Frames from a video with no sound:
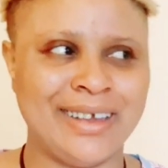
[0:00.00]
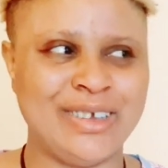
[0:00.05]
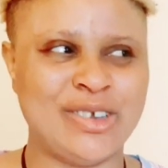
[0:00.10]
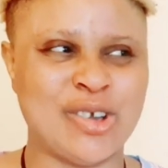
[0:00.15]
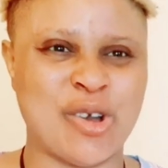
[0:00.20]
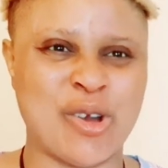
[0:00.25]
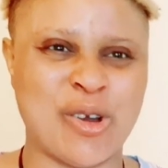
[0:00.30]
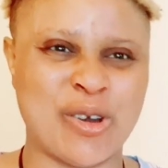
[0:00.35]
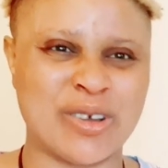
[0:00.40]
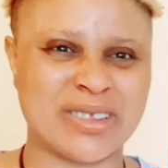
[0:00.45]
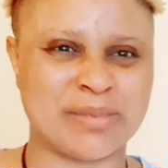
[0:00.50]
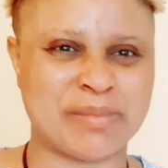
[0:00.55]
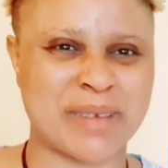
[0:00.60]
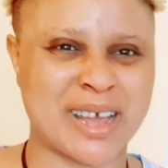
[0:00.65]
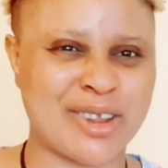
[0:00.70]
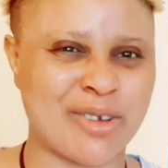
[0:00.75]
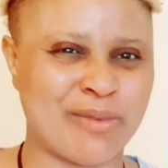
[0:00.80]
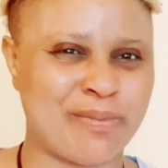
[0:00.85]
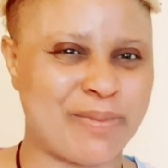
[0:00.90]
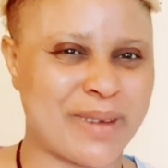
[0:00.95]
your
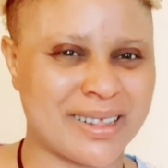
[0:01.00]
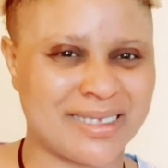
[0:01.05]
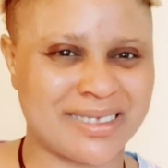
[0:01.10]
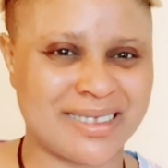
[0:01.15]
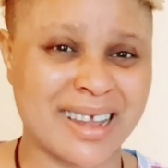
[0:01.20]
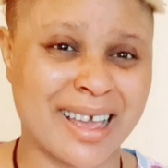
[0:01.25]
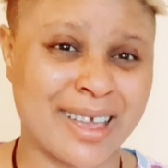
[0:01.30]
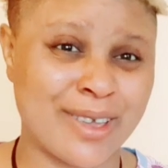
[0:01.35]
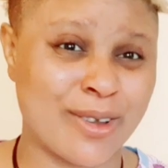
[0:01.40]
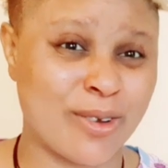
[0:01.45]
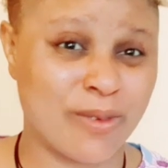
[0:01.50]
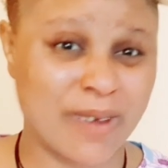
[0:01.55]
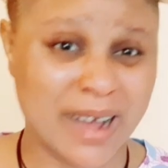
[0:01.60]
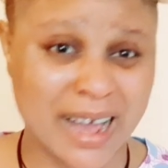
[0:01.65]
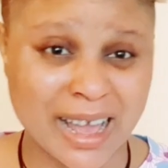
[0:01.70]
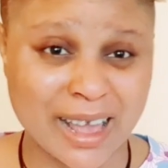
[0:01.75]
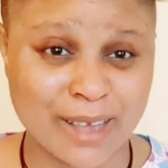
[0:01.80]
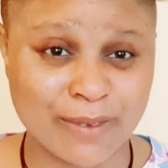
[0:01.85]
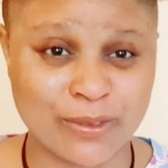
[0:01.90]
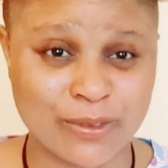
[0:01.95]
husband, your partner, your
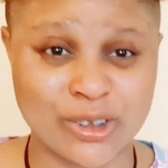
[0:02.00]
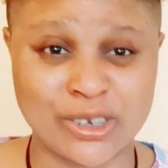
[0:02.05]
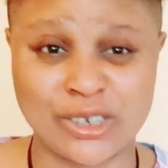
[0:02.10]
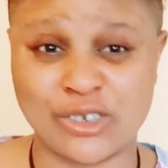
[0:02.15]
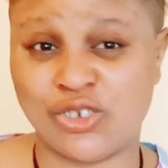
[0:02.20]
wife not